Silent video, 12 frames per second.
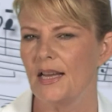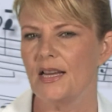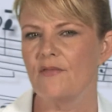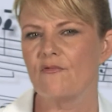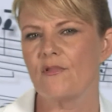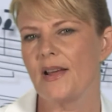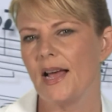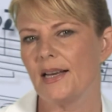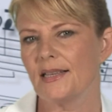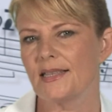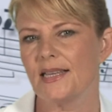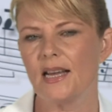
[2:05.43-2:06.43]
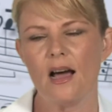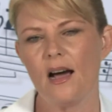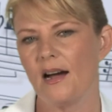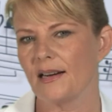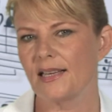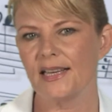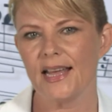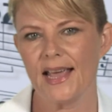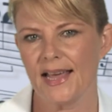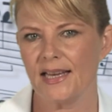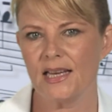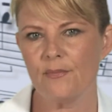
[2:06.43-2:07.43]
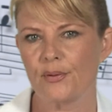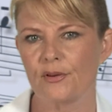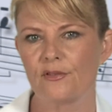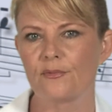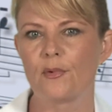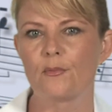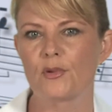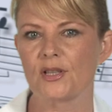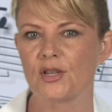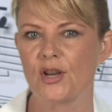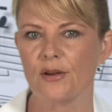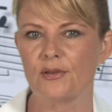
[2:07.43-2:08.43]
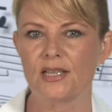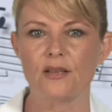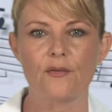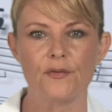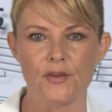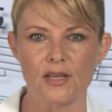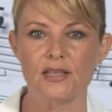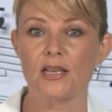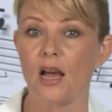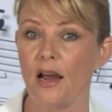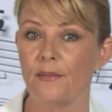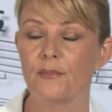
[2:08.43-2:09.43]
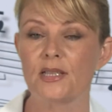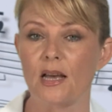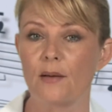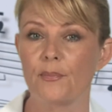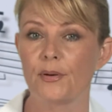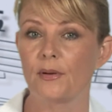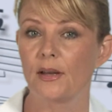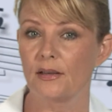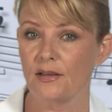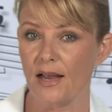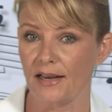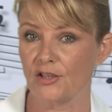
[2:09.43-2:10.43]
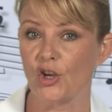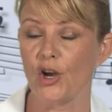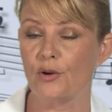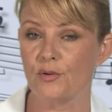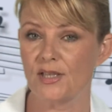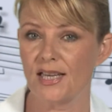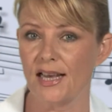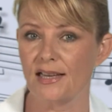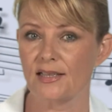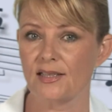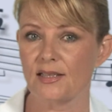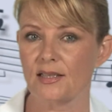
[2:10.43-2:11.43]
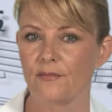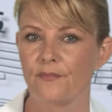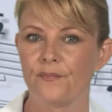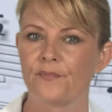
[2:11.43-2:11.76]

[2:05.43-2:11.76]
In reality, hardly any improvement was noted for the timed up and Go test.